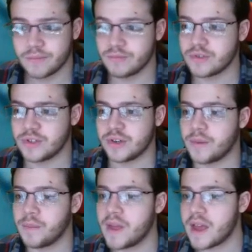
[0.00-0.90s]
You know,
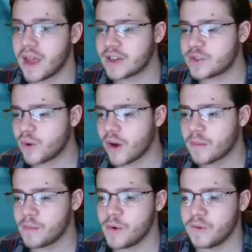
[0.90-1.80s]
into our
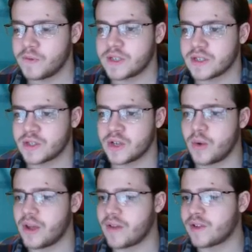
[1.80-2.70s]
moves. So
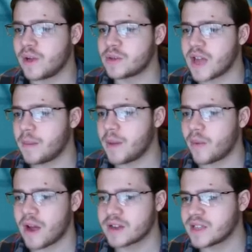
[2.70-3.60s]
we have Close Combat,
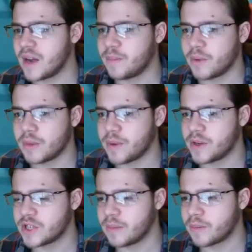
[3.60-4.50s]
Rock Slide, Bullet Punch,
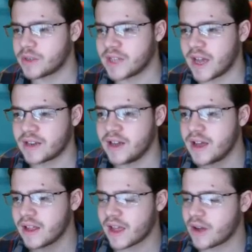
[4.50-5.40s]
and Protect.
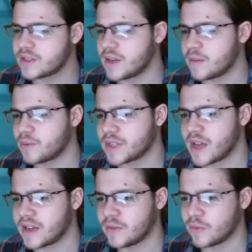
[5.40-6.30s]
Like I was saying,
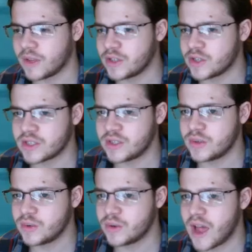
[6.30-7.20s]
Protect is really just
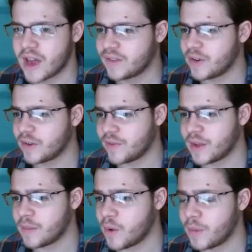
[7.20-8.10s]
to activate your
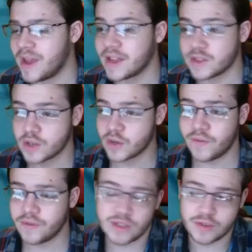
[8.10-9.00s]
Flame Orb. It's also
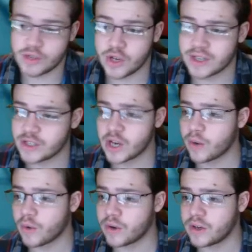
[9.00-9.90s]
just good in
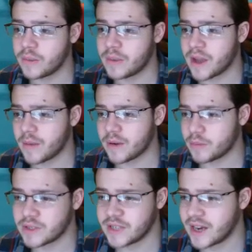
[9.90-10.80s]
general, you know, being able to
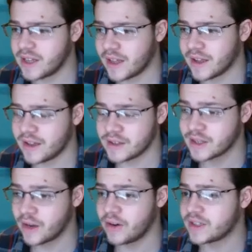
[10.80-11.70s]
protect like a
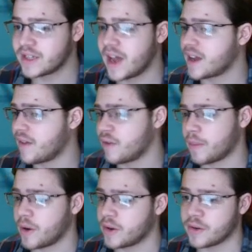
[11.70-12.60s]
scary attack, have your
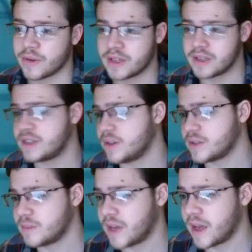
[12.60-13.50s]
partner really deal
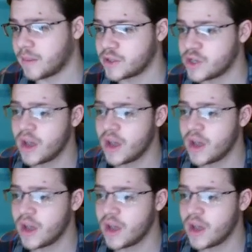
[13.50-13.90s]
some damage.